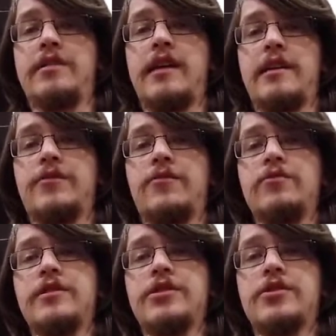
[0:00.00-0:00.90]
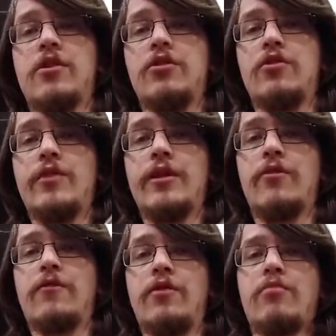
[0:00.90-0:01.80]
saxophone, this is called going
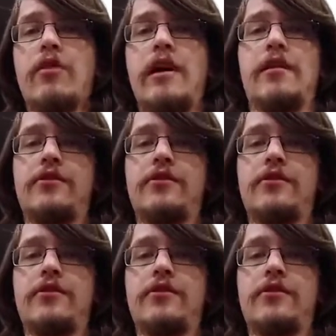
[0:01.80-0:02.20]
over the break.